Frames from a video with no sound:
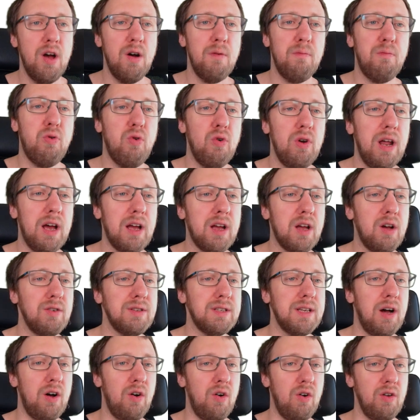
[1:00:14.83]
polar codes
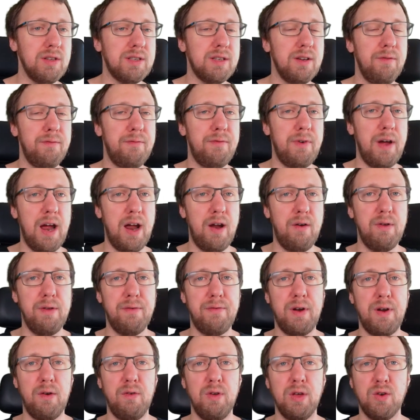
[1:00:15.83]
are also very,
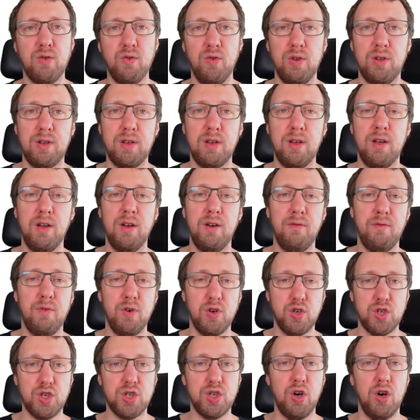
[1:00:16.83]
very good for
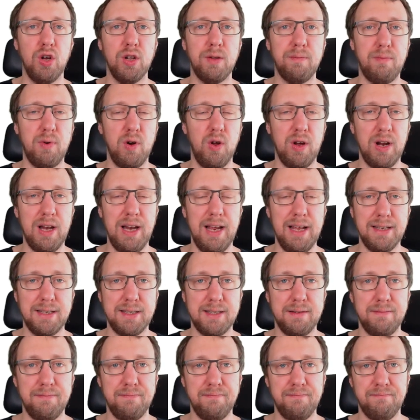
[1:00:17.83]
short block
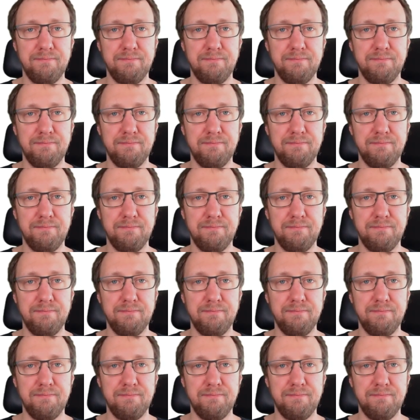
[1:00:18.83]
lengths.